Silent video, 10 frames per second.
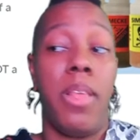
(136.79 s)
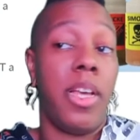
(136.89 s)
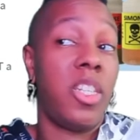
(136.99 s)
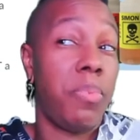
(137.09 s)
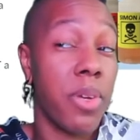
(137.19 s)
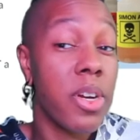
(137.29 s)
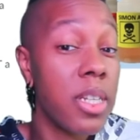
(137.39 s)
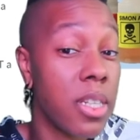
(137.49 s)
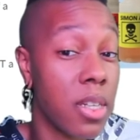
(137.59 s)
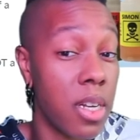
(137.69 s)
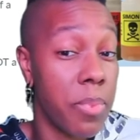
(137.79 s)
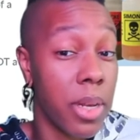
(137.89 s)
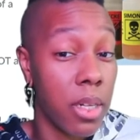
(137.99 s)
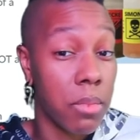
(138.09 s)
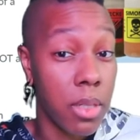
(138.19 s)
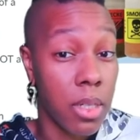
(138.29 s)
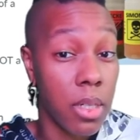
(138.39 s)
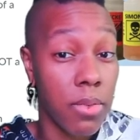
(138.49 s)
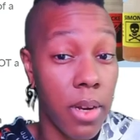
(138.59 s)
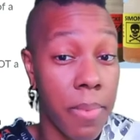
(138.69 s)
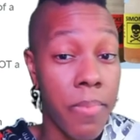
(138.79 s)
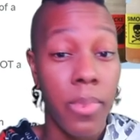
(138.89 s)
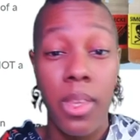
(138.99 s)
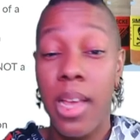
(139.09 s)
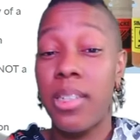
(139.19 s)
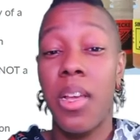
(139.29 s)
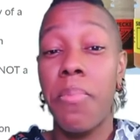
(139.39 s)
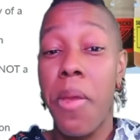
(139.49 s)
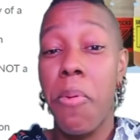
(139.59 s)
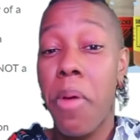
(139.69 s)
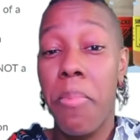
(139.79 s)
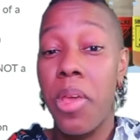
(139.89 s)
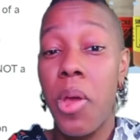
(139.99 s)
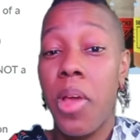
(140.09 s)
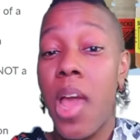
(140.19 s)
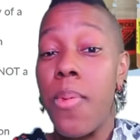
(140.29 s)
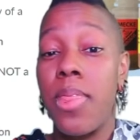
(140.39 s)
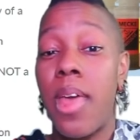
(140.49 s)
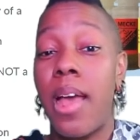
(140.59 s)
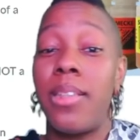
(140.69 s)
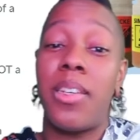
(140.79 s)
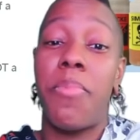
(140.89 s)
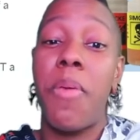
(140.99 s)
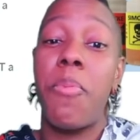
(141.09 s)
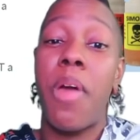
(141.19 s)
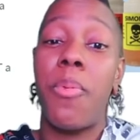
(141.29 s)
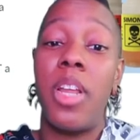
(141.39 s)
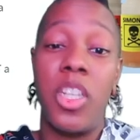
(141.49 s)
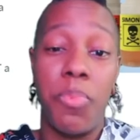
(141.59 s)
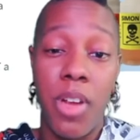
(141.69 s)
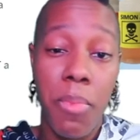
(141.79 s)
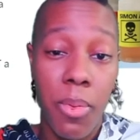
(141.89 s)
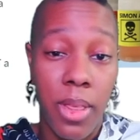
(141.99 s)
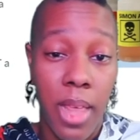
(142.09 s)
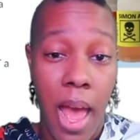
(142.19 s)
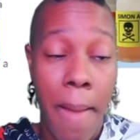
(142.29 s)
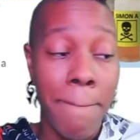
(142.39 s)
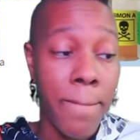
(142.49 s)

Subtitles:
The experience is going to be a little bit different, and some people might be okay with that. Some people might want to experiment with that.